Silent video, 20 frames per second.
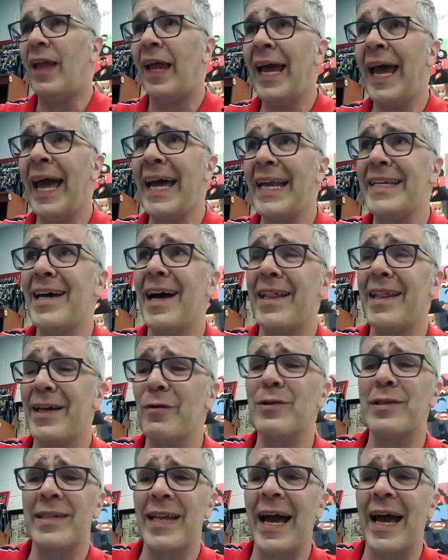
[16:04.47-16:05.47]
And uh, there
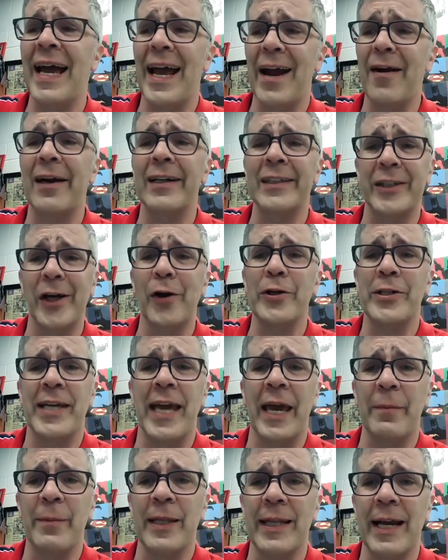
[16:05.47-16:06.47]
was a day Eric Church
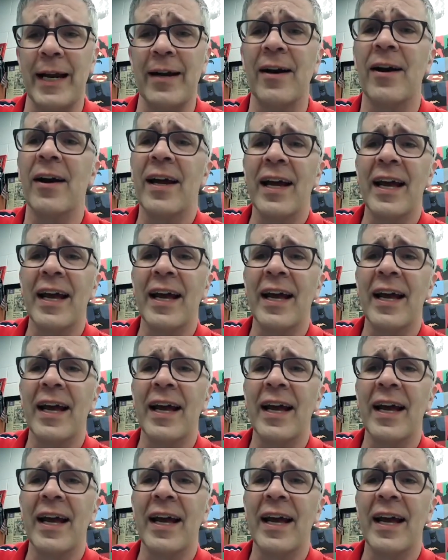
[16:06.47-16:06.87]
came in there.